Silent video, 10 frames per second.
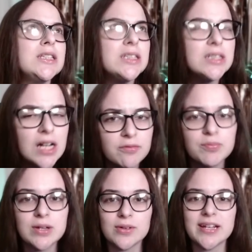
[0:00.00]
love
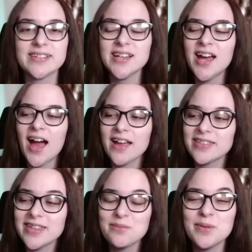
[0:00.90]
Beornings. I
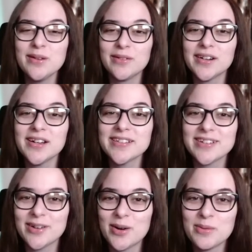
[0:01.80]
think Beornings
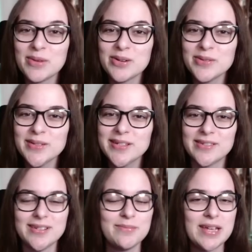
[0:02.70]
are almost
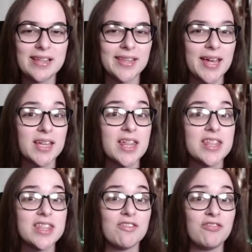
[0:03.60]
gonna be on like
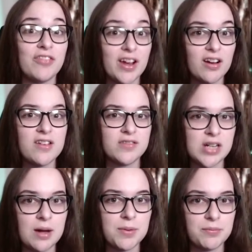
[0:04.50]
the very
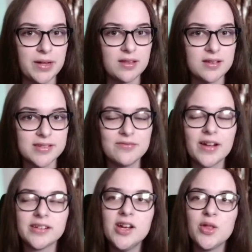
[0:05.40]
top of my list. In
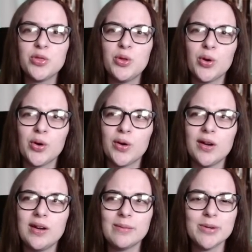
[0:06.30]
fact, they're
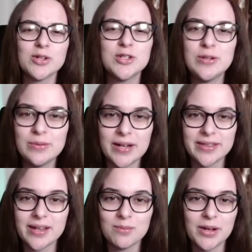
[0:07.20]
number 2, I
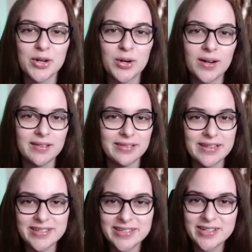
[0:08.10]
think, on my current
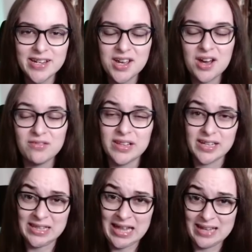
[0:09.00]
list of like
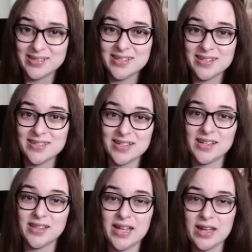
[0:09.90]
classes that
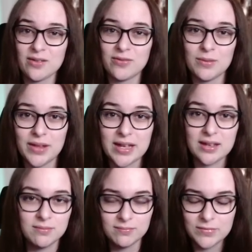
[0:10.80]
I like from
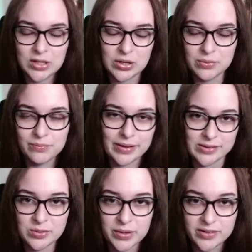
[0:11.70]
like, you know,
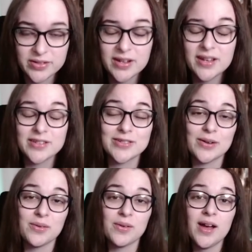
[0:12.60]
best to worst.
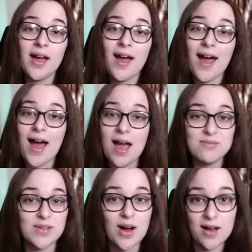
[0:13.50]
So
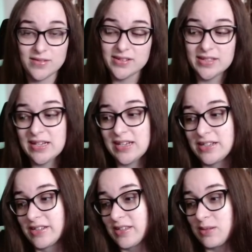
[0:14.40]
I'm obviously
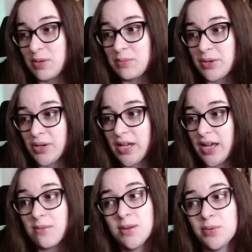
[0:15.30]
just gonna put Beorning.
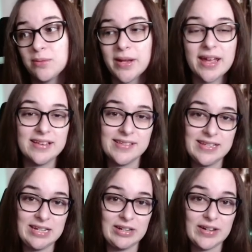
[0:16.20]
I'm gonna put him at S
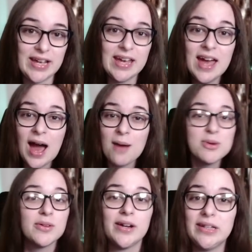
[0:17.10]
tier, okay? I'm
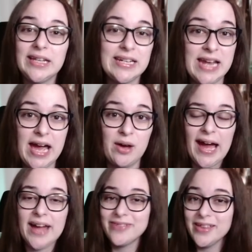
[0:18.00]
going all in now.
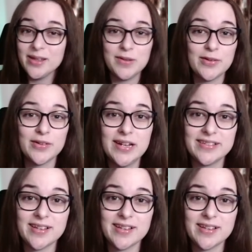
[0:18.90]
I feel like Beornings